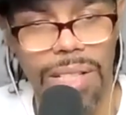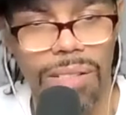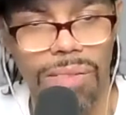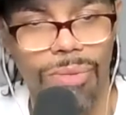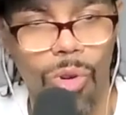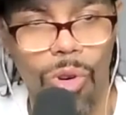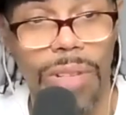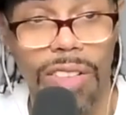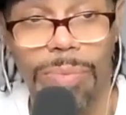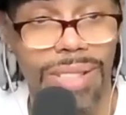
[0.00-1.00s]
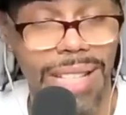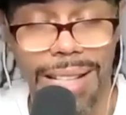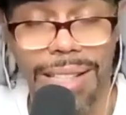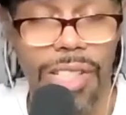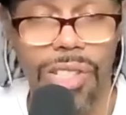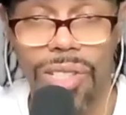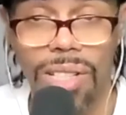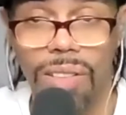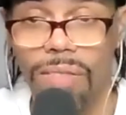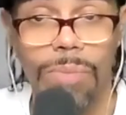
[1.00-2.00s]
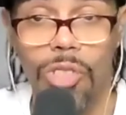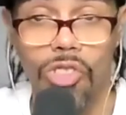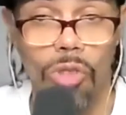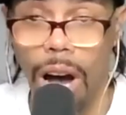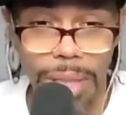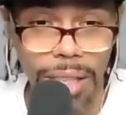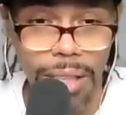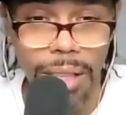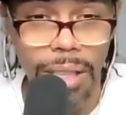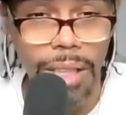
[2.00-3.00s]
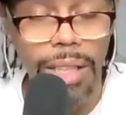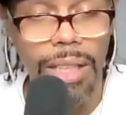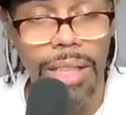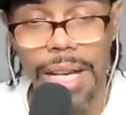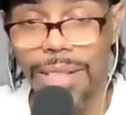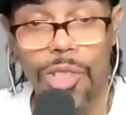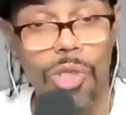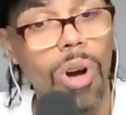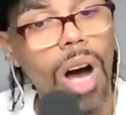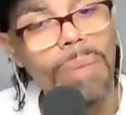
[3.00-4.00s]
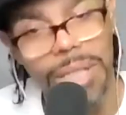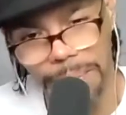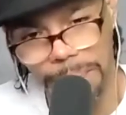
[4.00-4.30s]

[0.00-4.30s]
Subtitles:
in the form of protecting yourself from drama and trauma.